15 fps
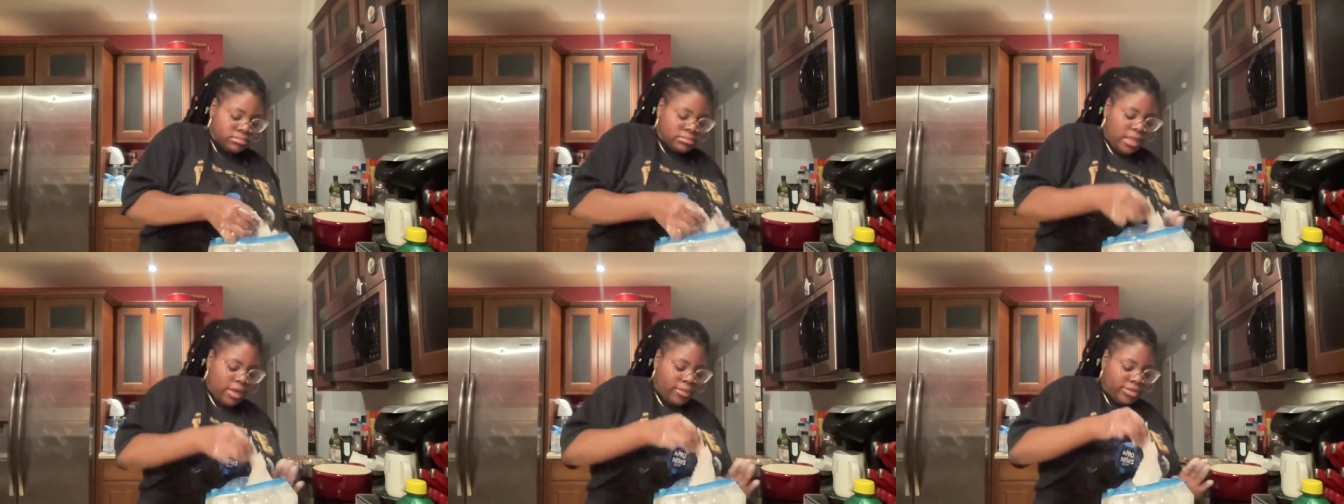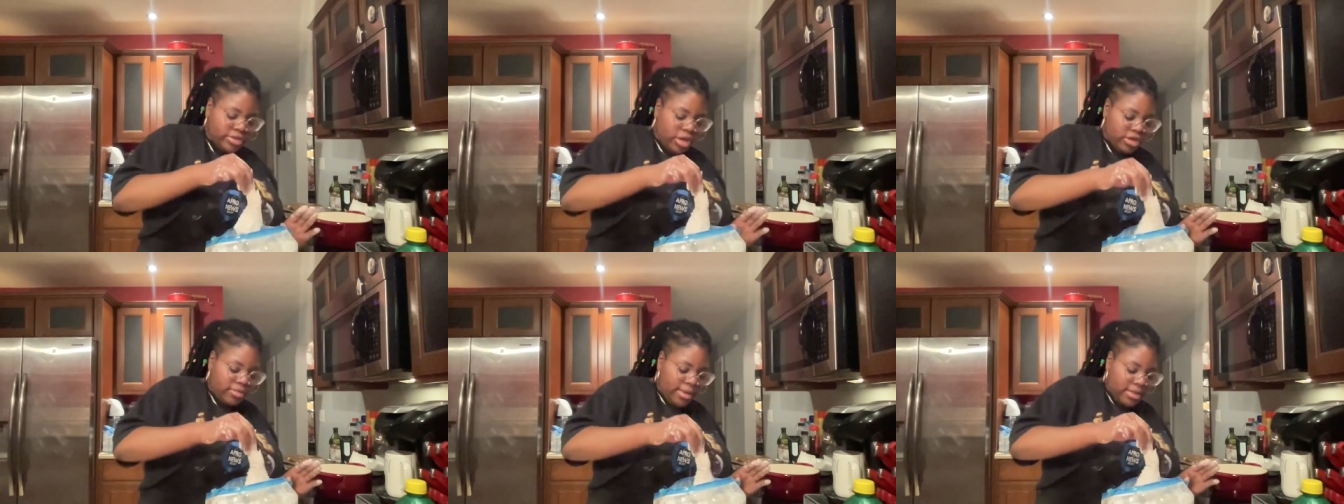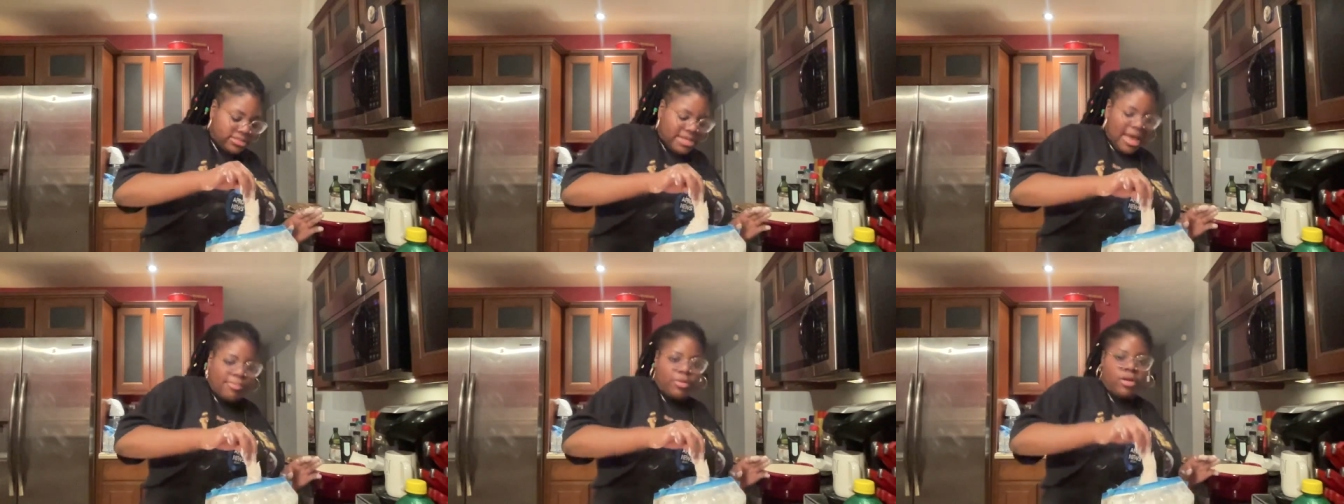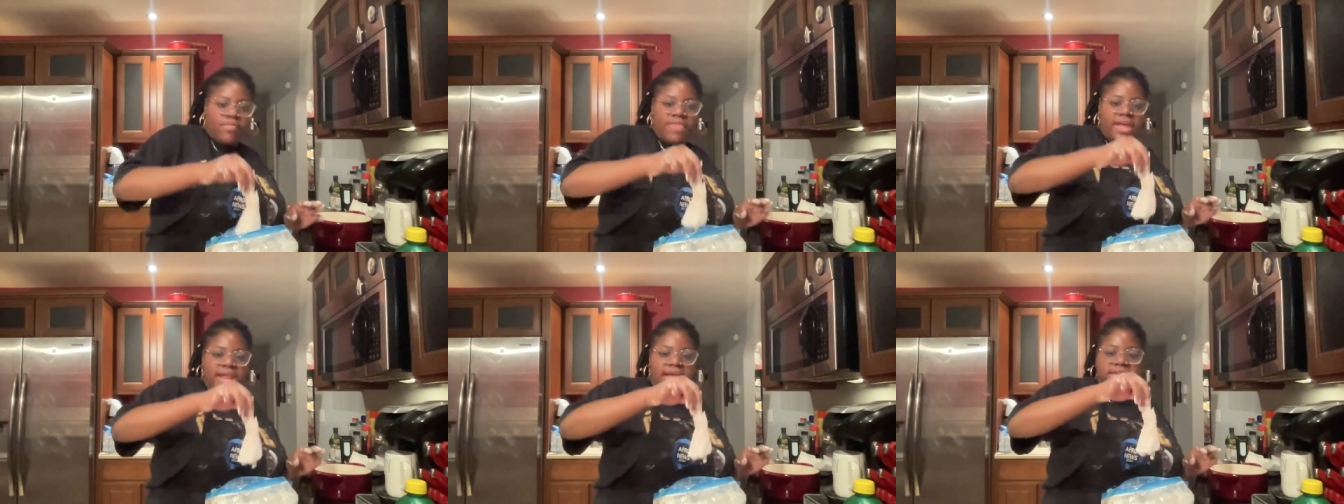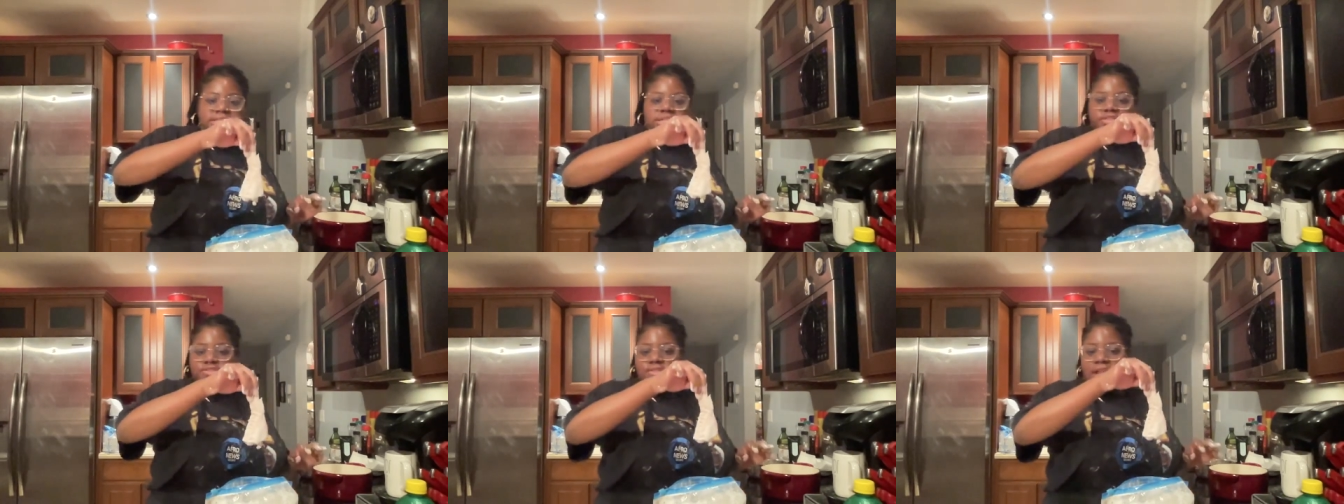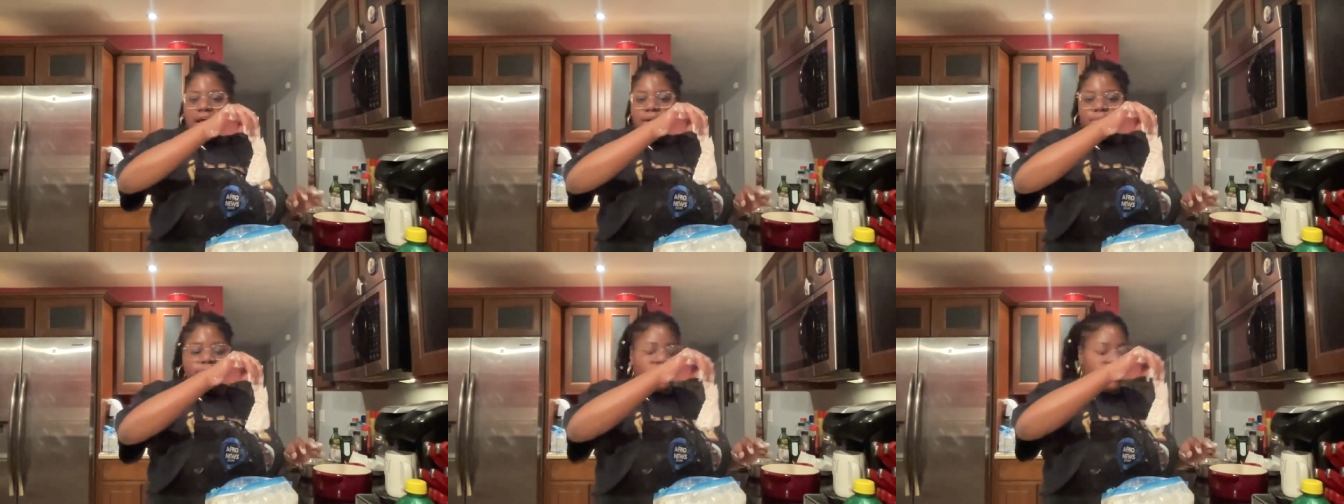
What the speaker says: Like we talked about, tapping off that excess flour.